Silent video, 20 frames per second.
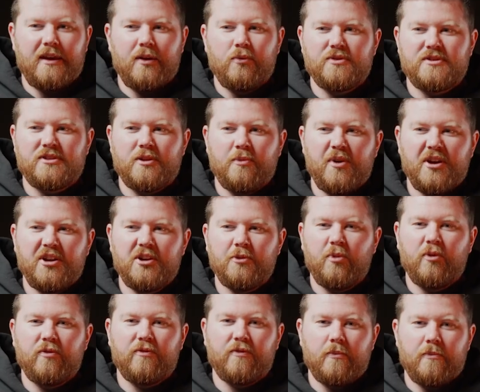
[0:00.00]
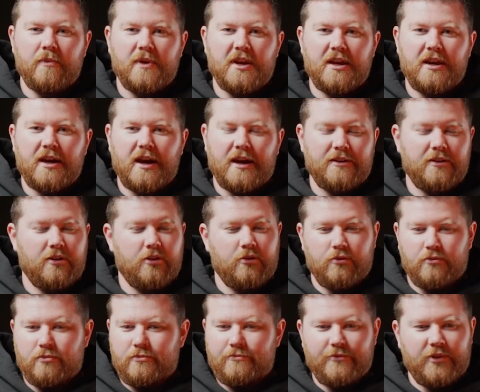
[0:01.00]
It was dependable for me. I
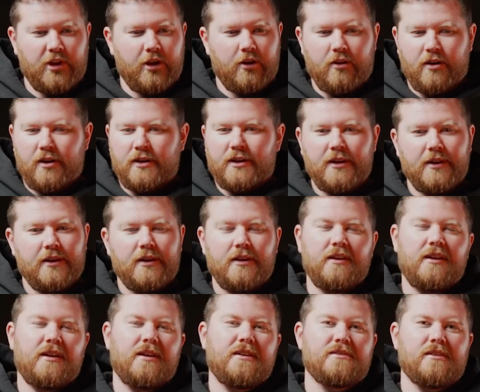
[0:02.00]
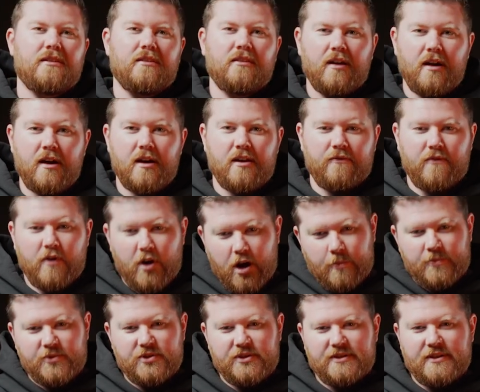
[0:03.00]
know there again is a lot of
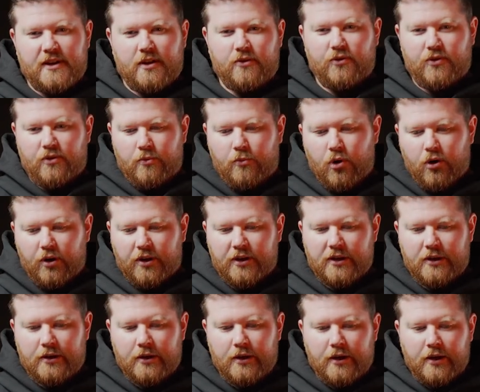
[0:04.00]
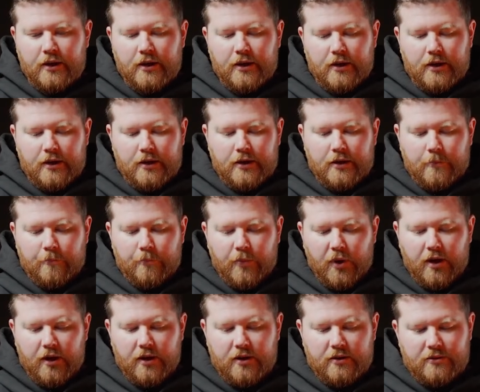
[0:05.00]
options out on the market,
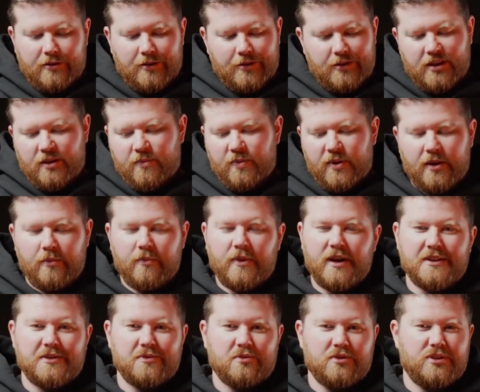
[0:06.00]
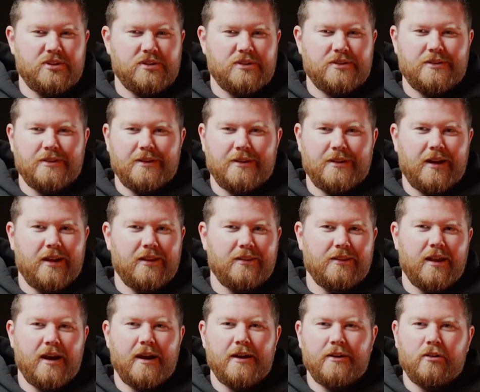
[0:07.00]
but the DPMS was just a
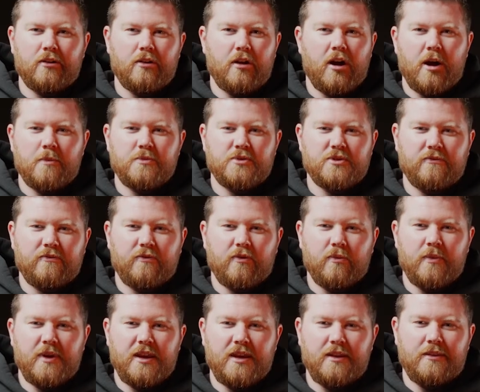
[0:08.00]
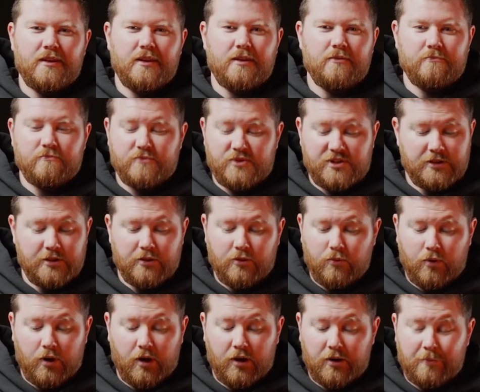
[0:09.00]
lighter option for me that still
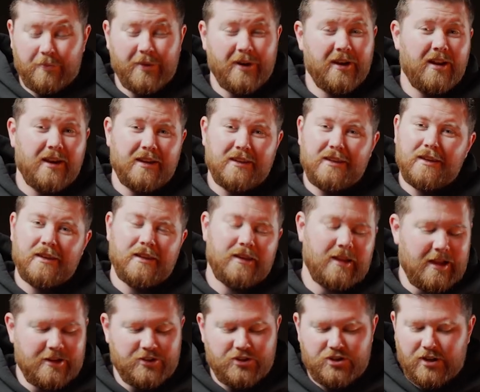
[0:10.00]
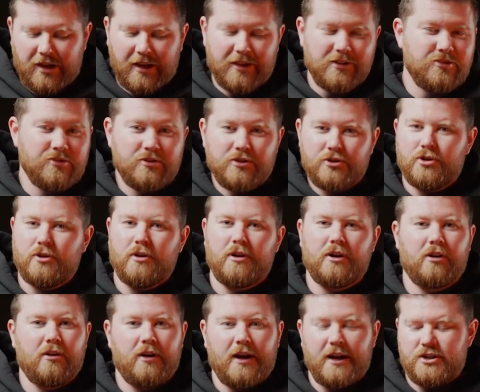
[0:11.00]
worked. But again, I changed the
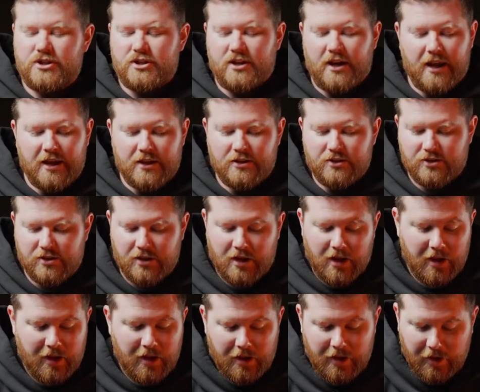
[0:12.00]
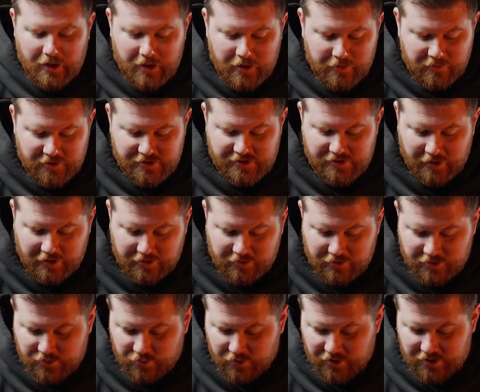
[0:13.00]
trigger, I changed the
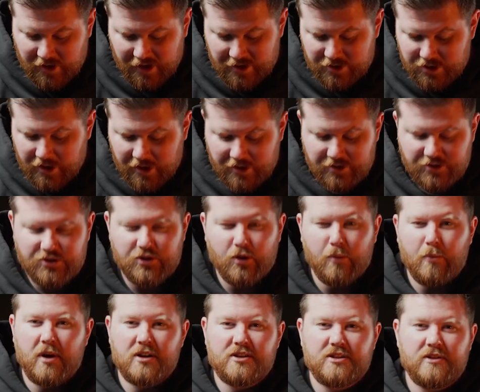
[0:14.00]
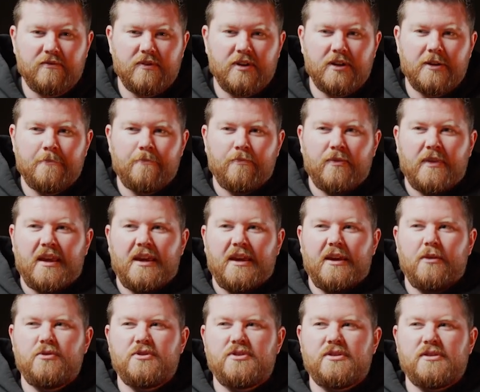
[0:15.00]
selector switch, I changed so much of it.
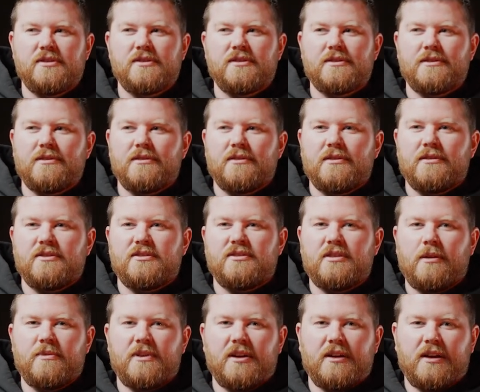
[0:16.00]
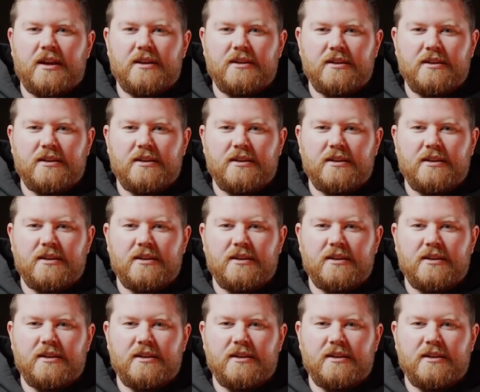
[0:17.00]
It was just something I